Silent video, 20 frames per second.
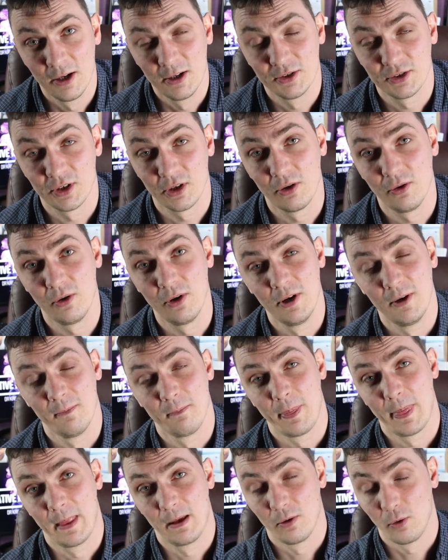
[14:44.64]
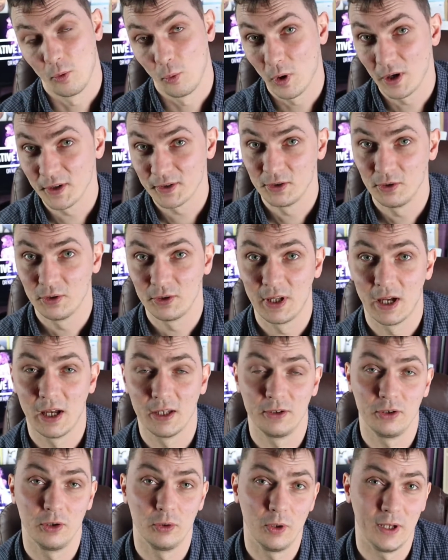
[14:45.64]
so once you're
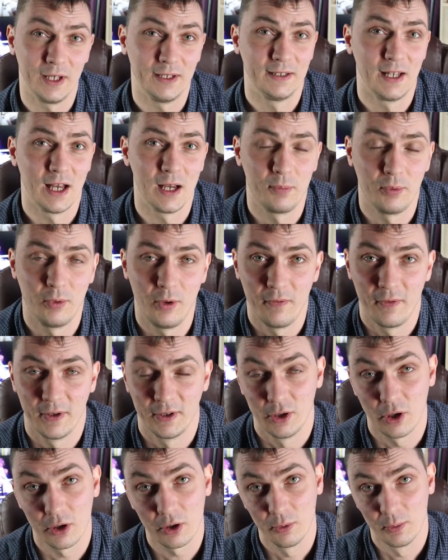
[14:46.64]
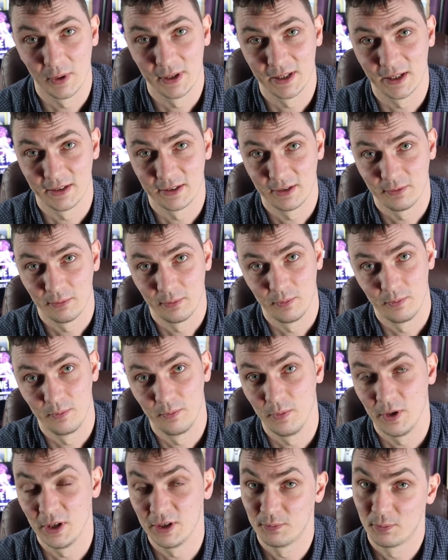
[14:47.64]
done you'll end up with a document that
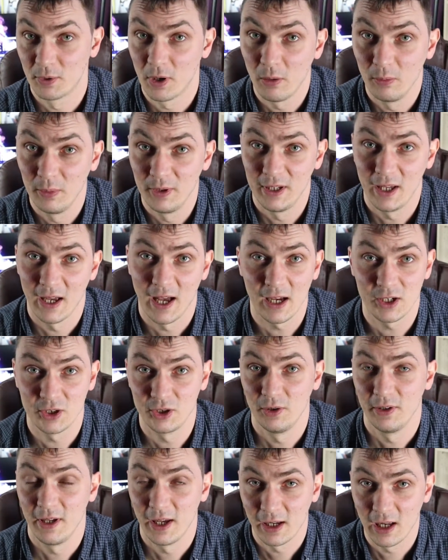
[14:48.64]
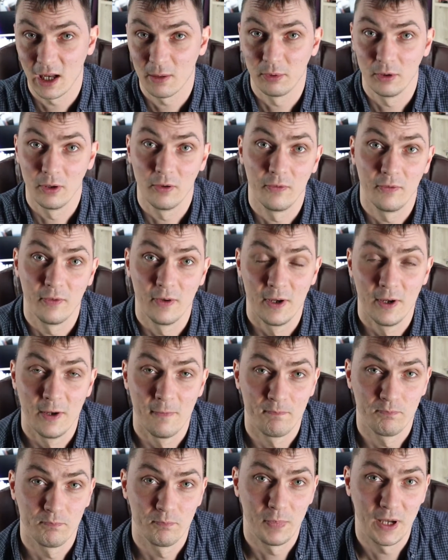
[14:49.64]
is probably actually a couple of
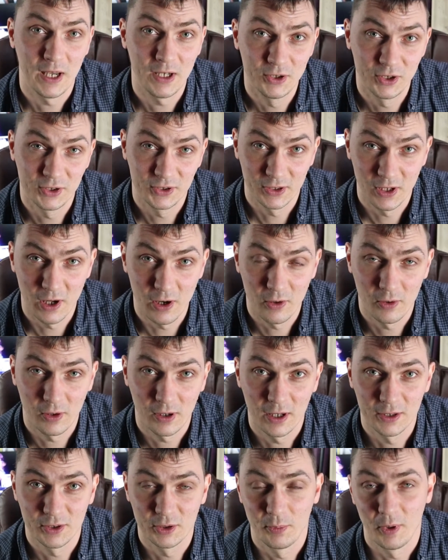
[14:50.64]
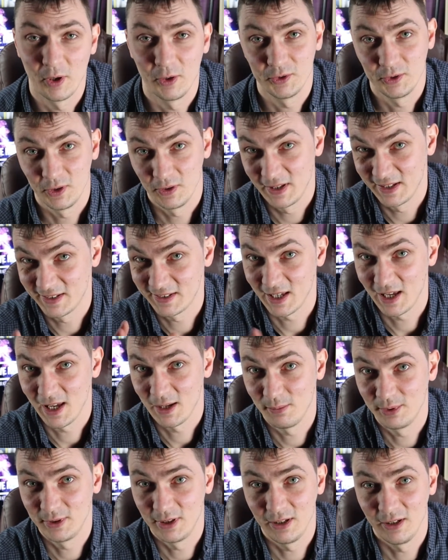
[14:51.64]
pages long as opposed to this
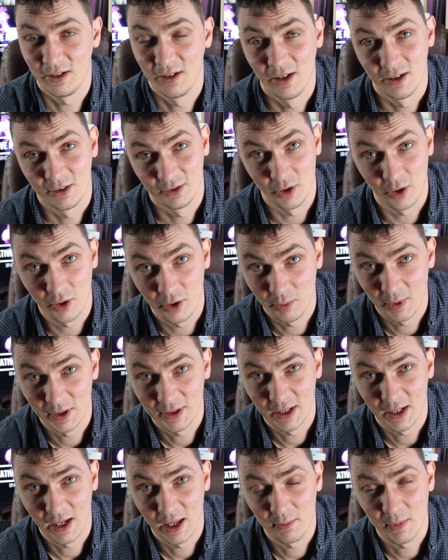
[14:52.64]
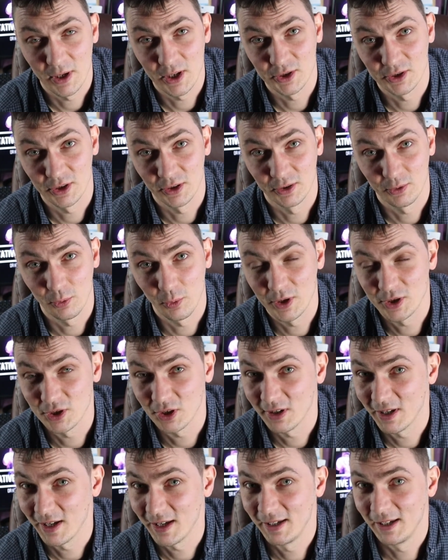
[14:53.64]
empty document that I mentioned
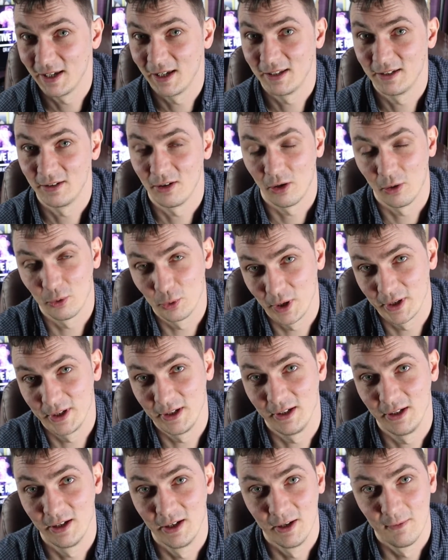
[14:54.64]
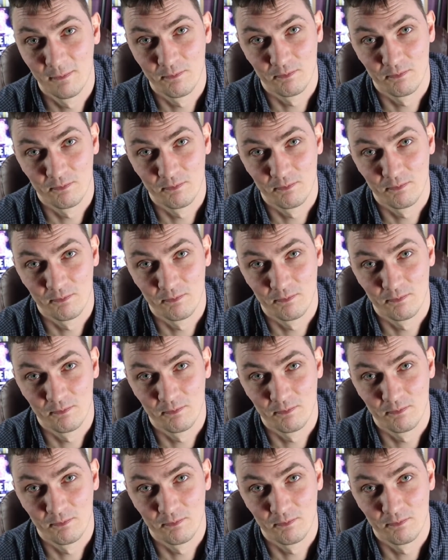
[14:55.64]
which again already